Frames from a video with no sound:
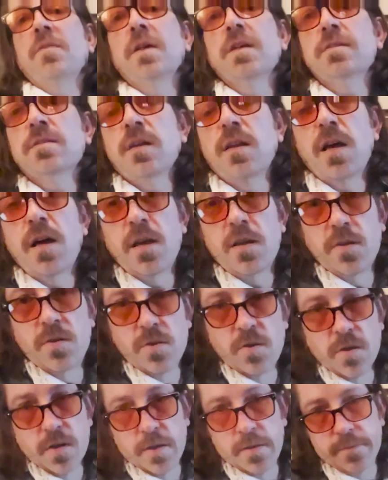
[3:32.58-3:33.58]
that's not how you
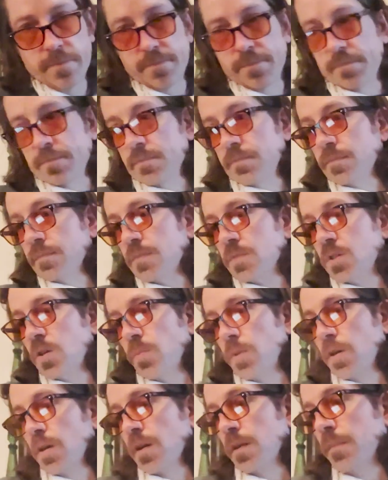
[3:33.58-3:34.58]
do it, so
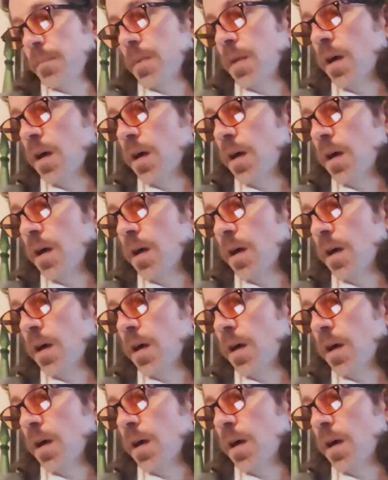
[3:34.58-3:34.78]
be it.